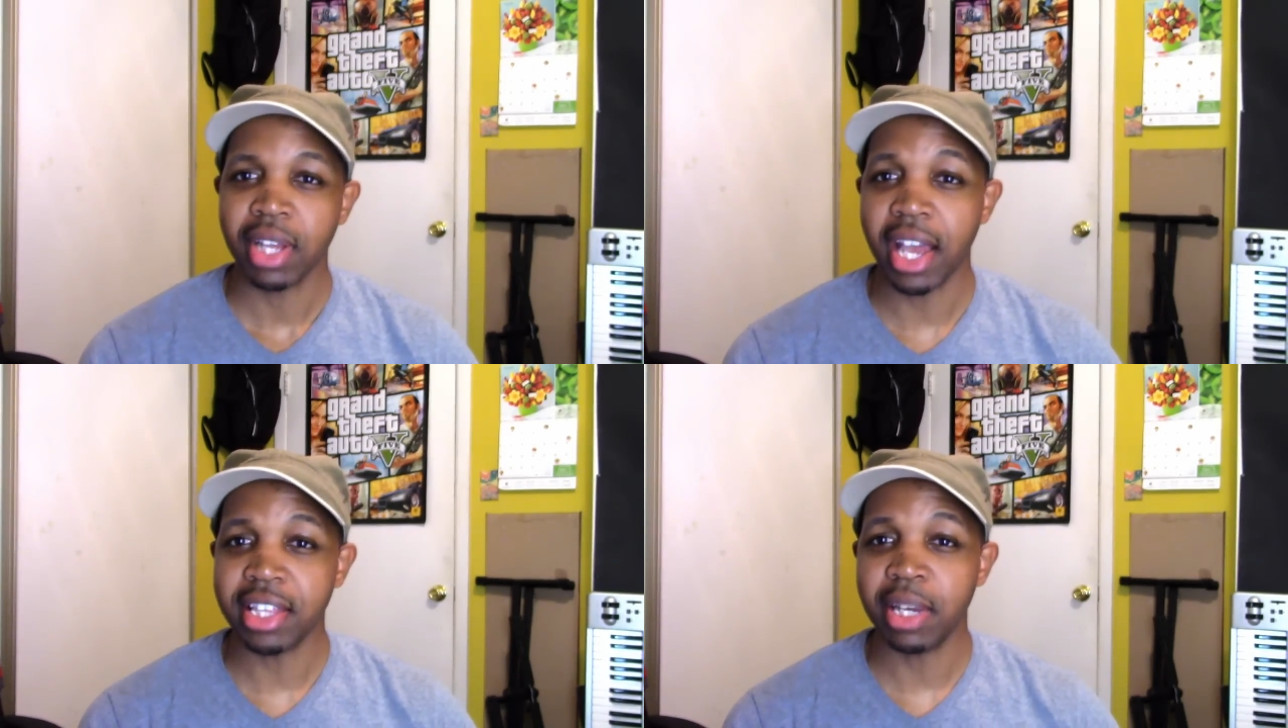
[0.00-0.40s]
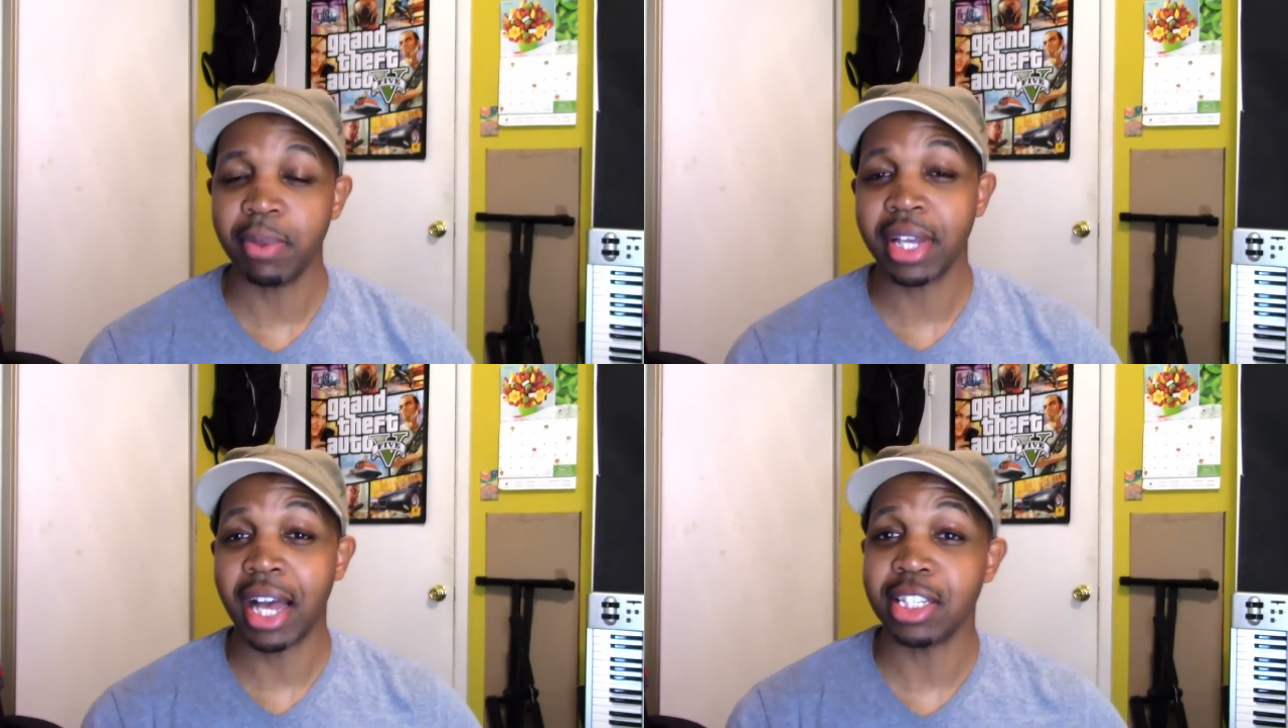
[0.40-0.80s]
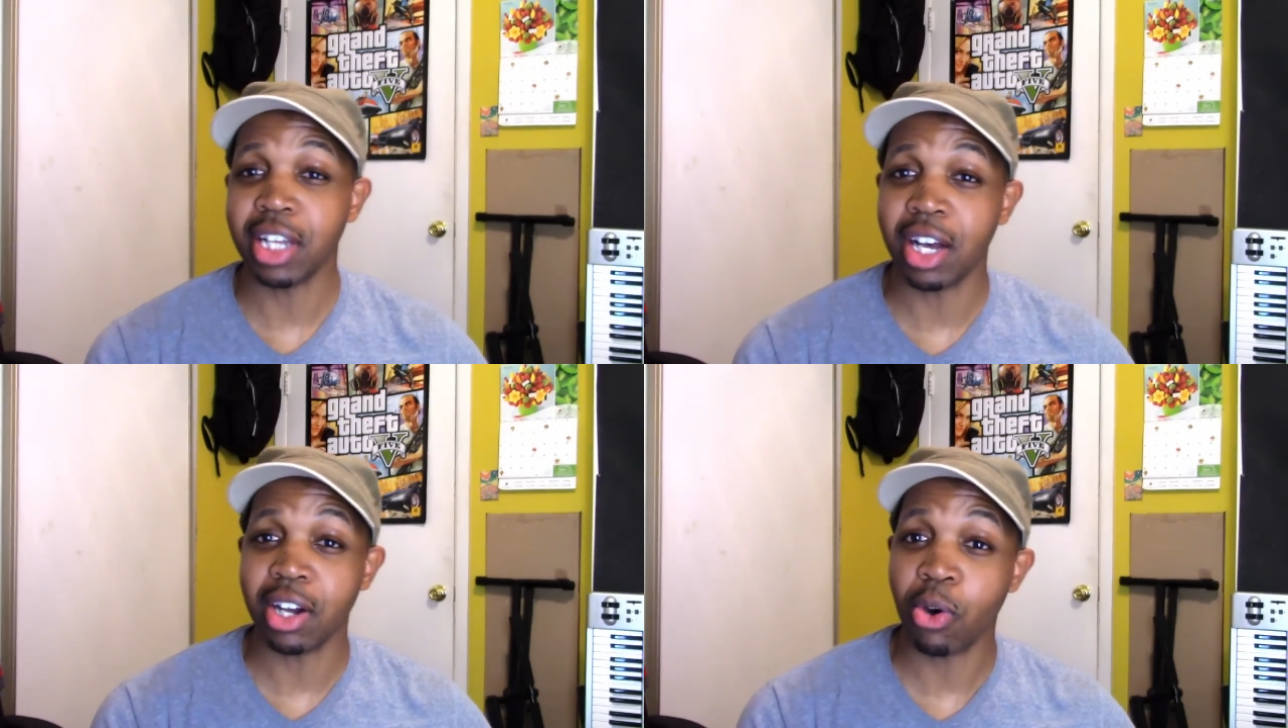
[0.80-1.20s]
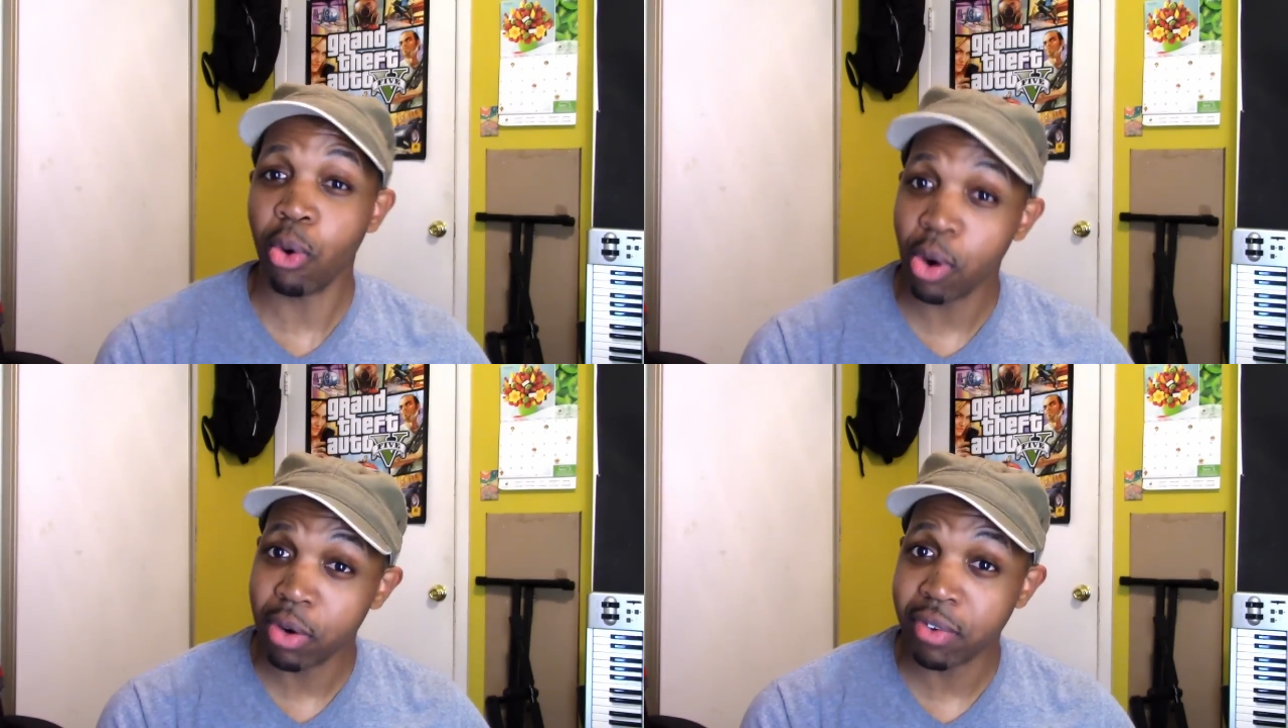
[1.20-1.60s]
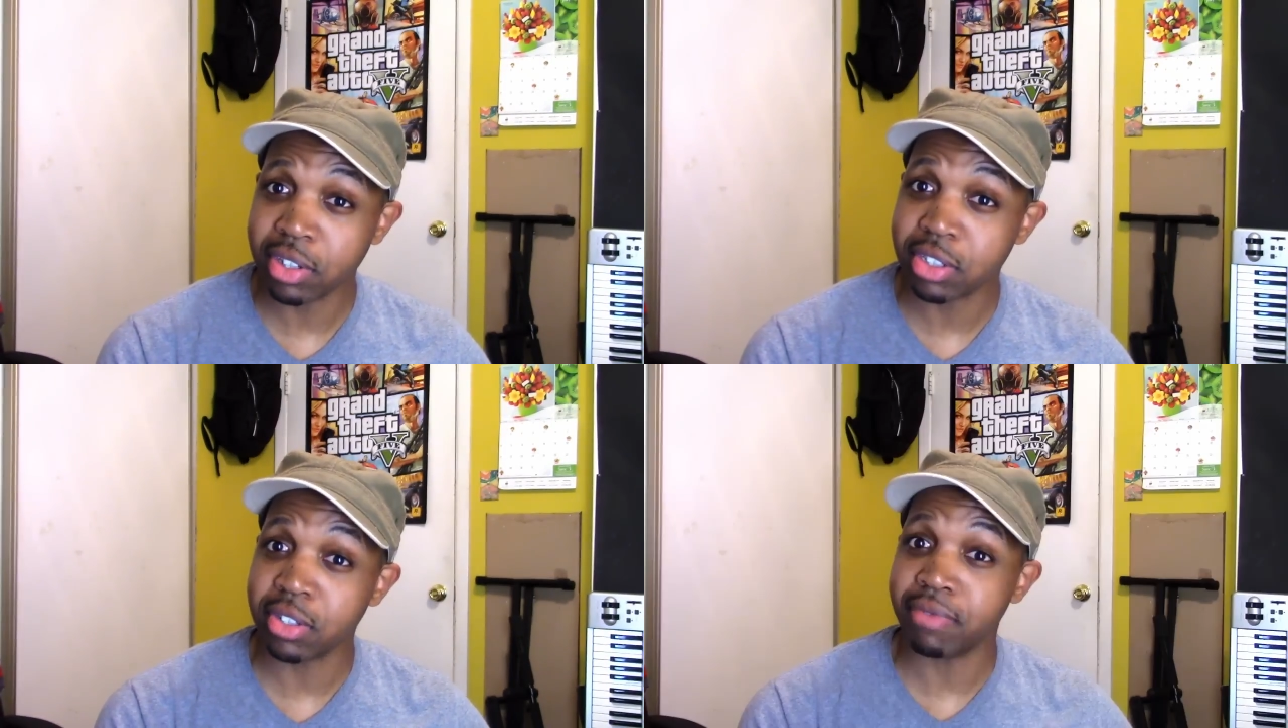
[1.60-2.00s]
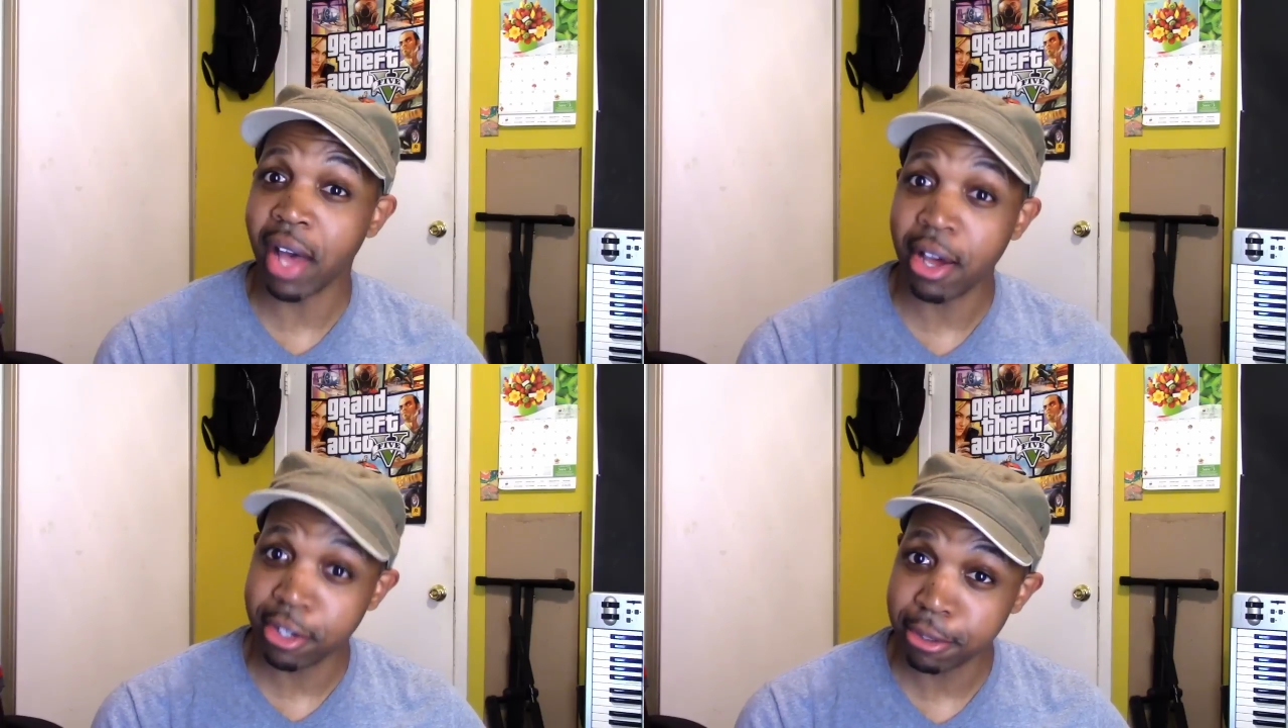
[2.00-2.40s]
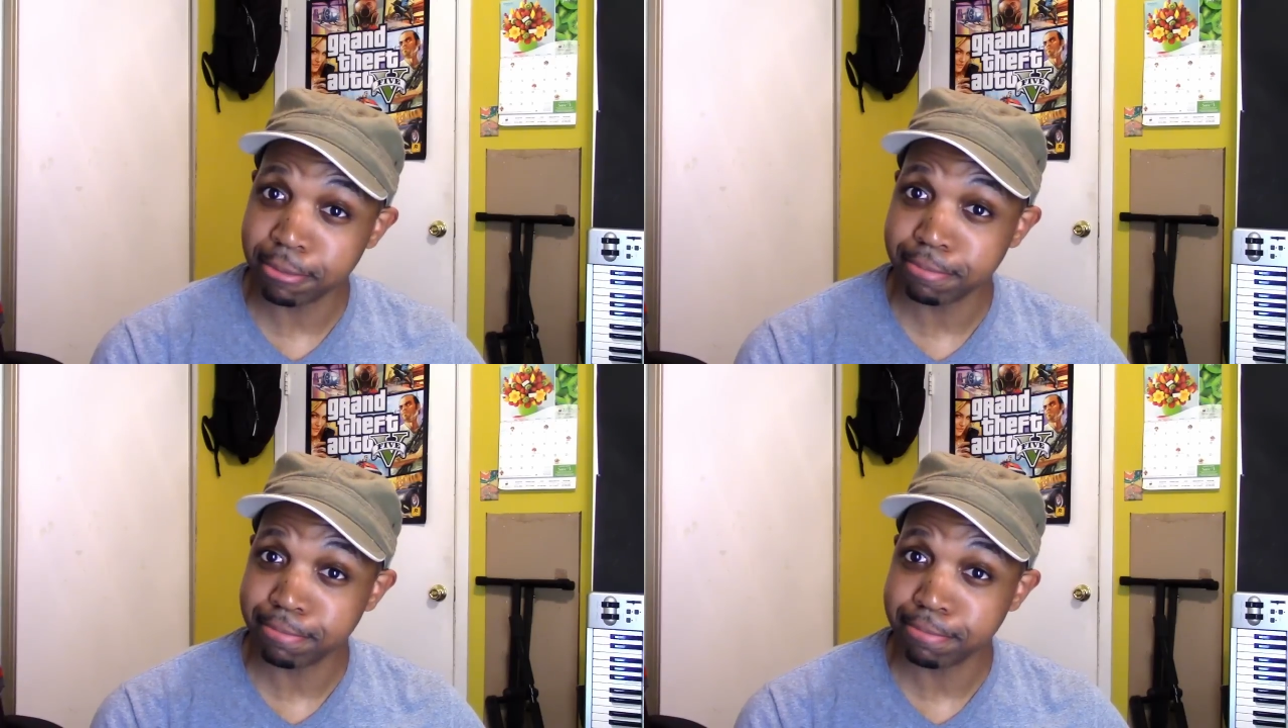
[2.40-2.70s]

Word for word: And then we got uh, Cora versus the Founder.